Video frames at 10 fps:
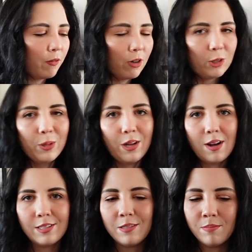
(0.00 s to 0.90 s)
First, really
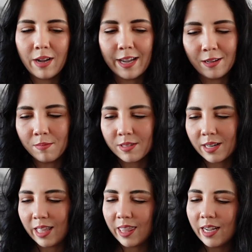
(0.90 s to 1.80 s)
awesome items, and
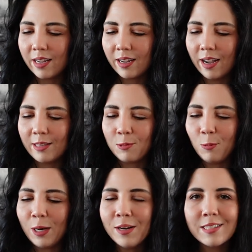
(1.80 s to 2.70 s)
I think as
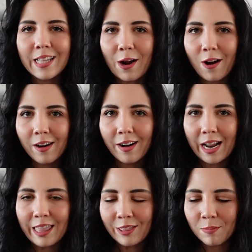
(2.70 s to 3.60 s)
weird as they are, I
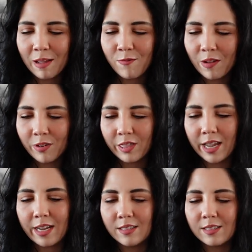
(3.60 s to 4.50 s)
think they're my favorite
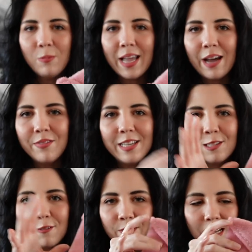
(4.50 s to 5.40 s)
things. We have these
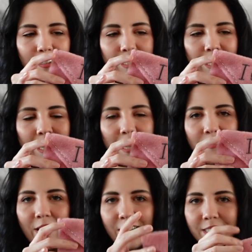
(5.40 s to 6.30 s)
felt
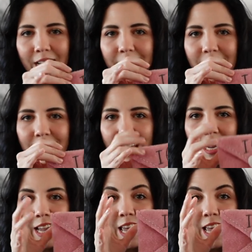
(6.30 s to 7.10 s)
Valentine's Day